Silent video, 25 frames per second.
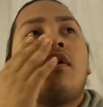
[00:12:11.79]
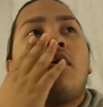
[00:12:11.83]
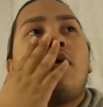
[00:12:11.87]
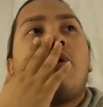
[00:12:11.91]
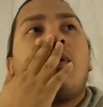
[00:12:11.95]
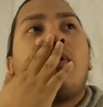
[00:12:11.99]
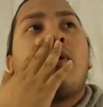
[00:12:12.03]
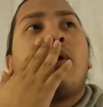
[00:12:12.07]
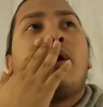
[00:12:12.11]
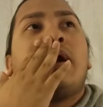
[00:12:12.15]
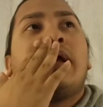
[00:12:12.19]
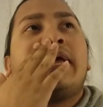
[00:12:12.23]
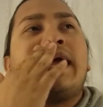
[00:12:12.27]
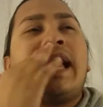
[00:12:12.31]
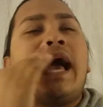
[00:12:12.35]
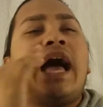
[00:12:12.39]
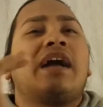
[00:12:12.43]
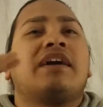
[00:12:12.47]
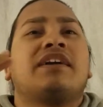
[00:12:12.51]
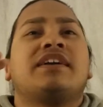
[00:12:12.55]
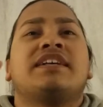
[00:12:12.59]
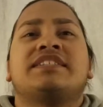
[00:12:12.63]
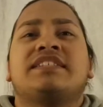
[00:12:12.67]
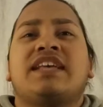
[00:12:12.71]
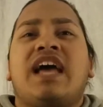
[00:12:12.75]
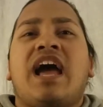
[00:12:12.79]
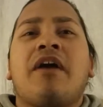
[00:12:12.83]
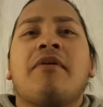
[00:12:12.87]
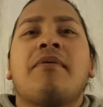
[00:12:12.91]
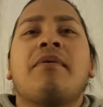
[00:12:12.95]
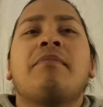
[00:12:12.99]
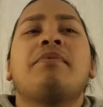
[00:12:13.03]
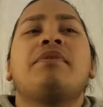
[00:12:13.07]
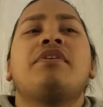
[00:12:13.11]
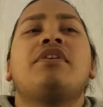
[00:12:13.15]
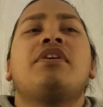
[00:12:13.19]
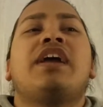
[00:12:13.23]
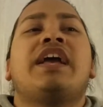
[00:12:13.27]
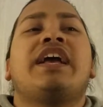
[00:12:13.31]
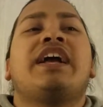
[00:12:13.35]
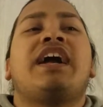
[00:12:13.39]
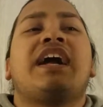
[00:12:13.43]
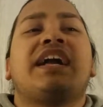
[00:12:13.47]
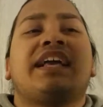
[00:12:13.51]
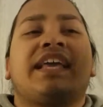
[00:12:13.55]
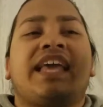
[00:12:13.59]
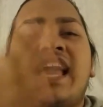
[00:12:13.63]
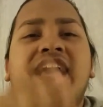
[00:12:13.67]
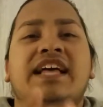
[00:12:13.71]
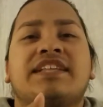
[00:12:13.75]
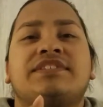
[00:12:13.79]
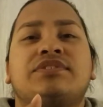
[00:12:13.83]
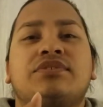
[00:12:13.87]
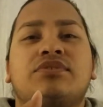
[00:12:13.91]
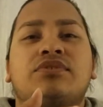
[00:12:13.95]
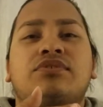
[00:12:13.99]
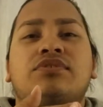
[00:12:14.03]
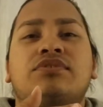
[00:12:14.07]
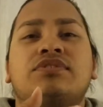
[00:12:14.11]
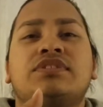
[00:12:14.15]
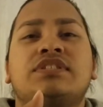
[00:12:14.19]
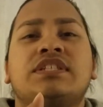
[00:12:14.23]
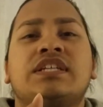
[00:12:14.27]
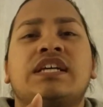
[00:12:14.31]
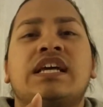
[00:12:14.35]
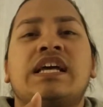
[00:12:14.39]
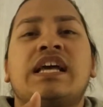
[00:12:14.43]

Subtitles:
because I remember it got canceled,